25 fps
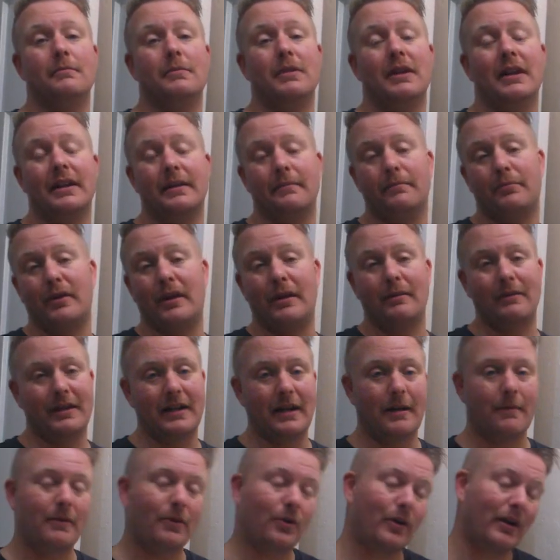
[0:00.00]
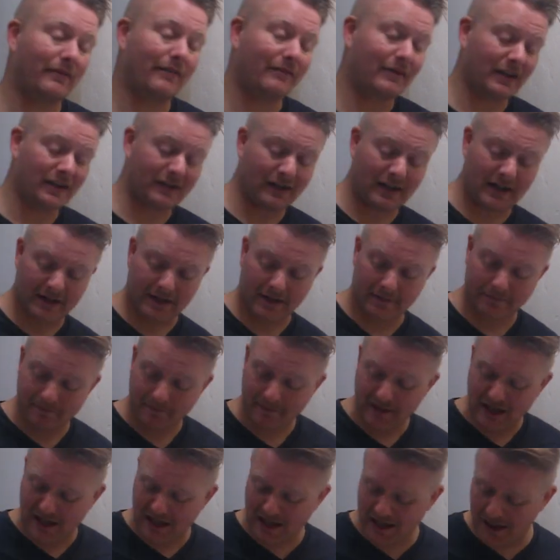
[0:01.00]
But probably not. My wife doesn't
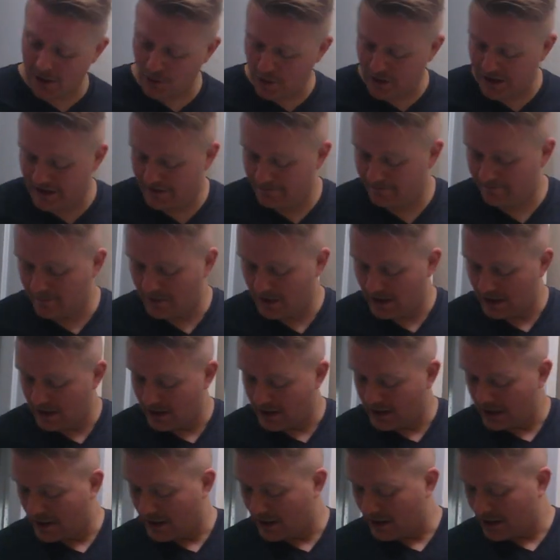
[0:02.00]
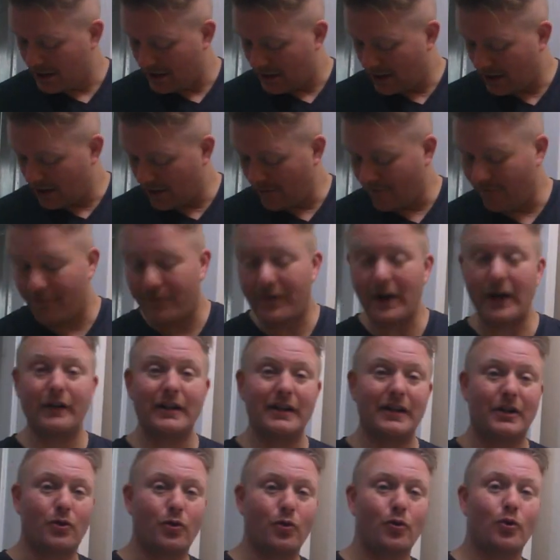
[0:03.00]
like Anyway,
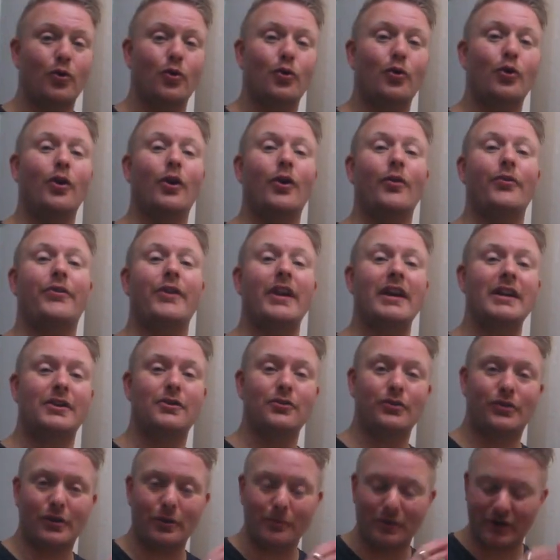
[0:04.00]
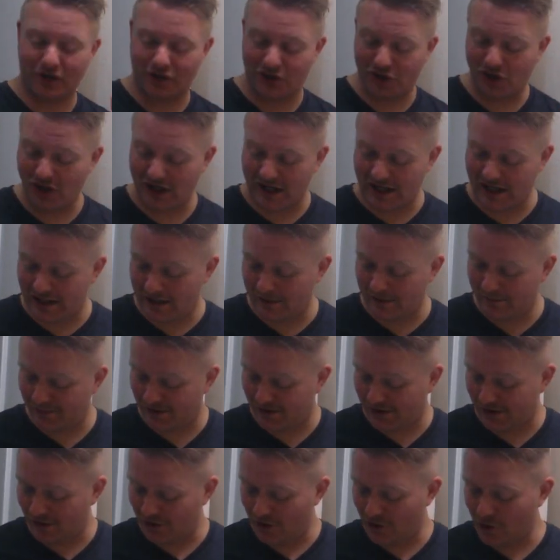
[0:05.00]
very cool. Thank you so much,
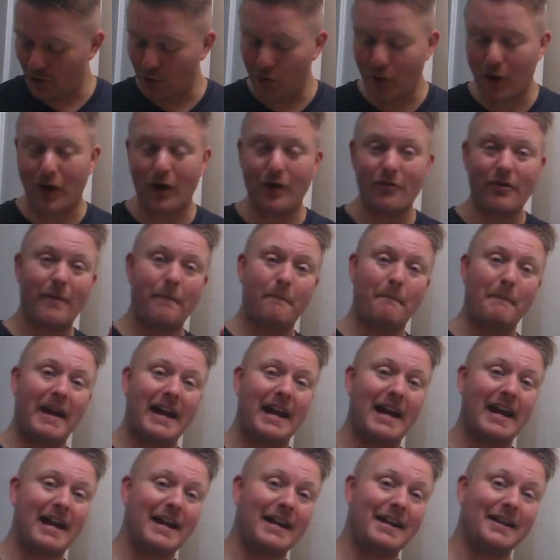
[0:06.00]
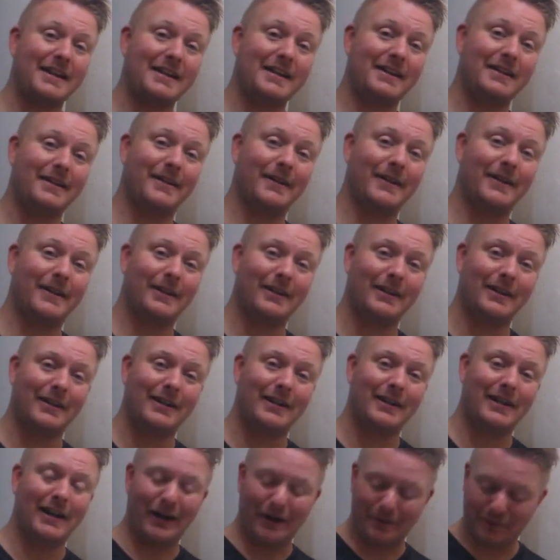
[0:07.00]
James. You are the man.
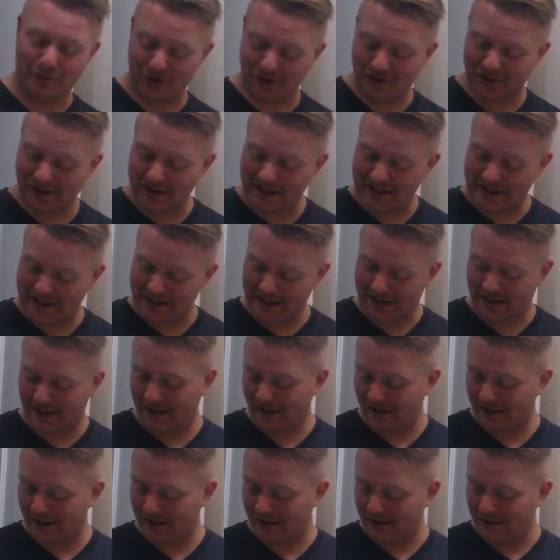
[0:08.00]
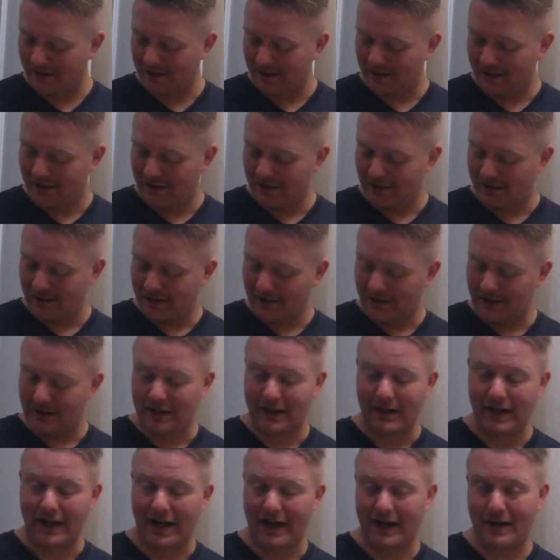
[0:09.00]
I'm just like,
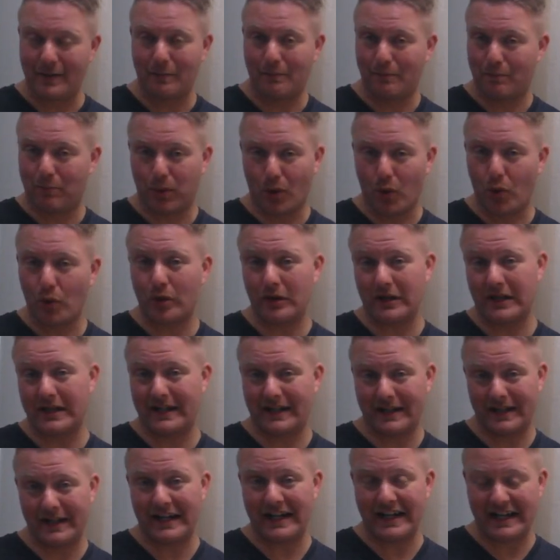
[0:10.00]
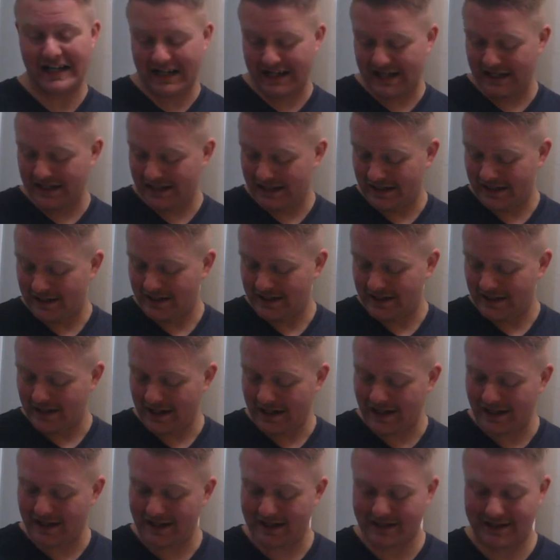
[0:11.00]
had a boring day
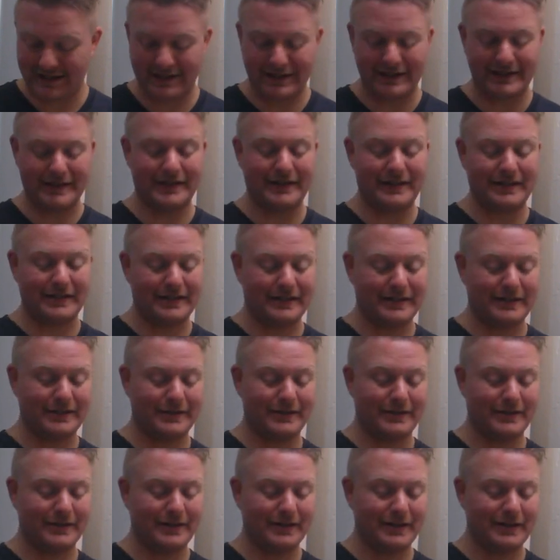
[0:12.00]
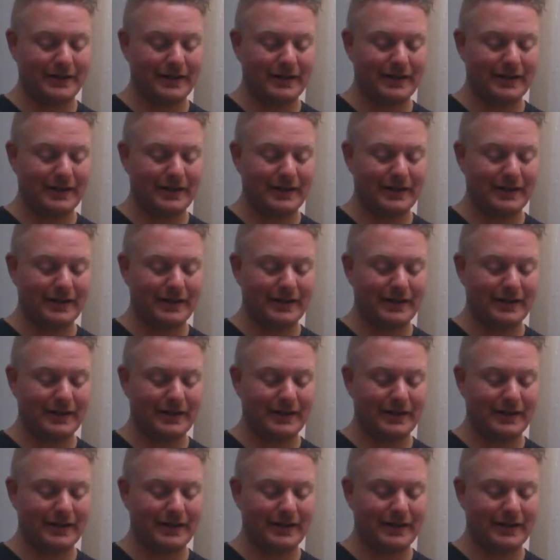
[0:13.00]
and uh,